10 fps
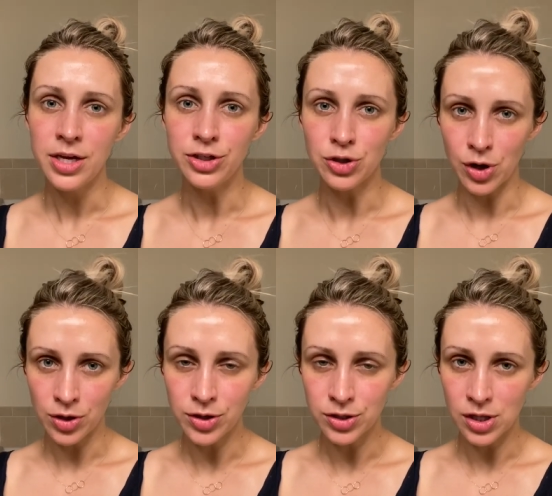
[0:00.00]
during
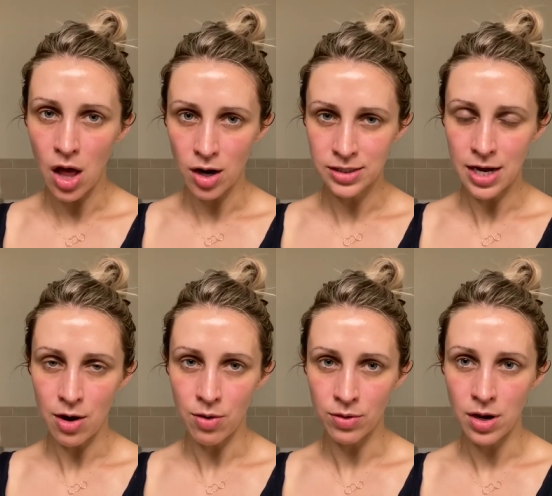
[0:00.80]
this
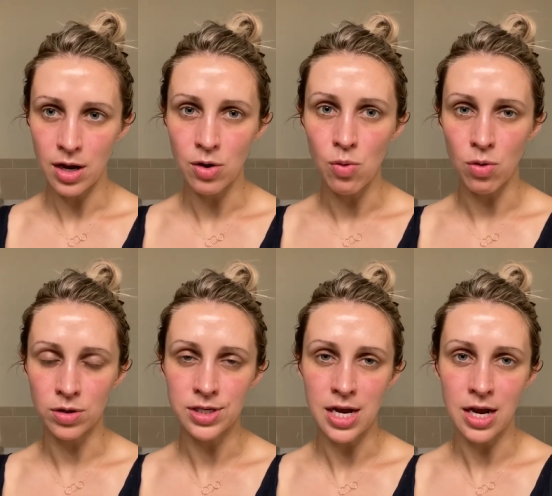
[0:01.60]
lockdown and
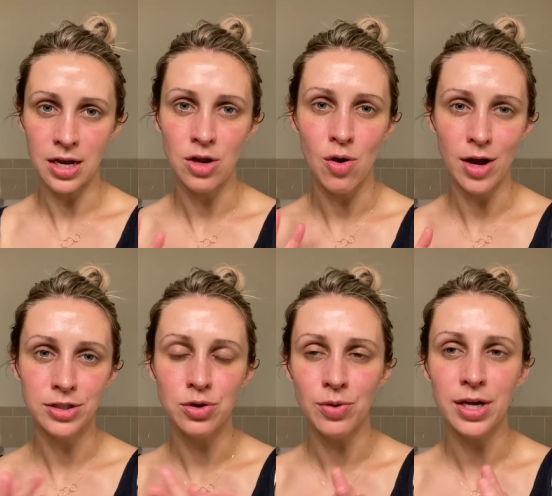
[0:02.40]
quarantine, you guys
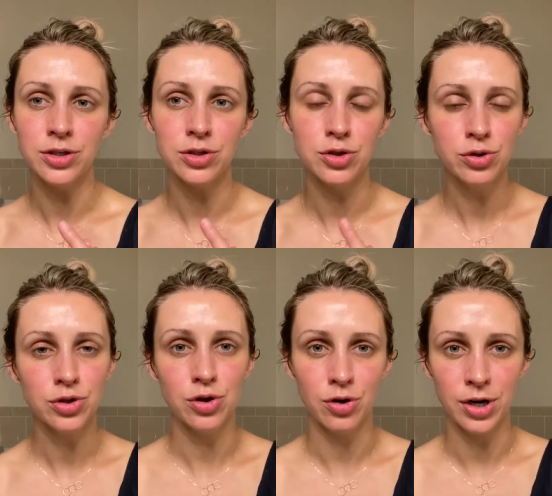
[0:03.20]
don't get too
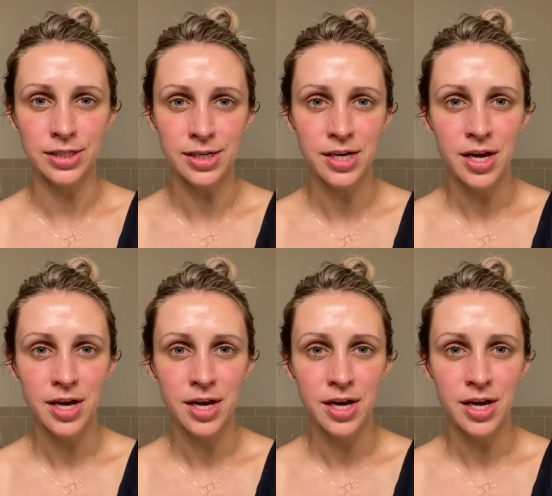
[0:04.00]
stir crazy.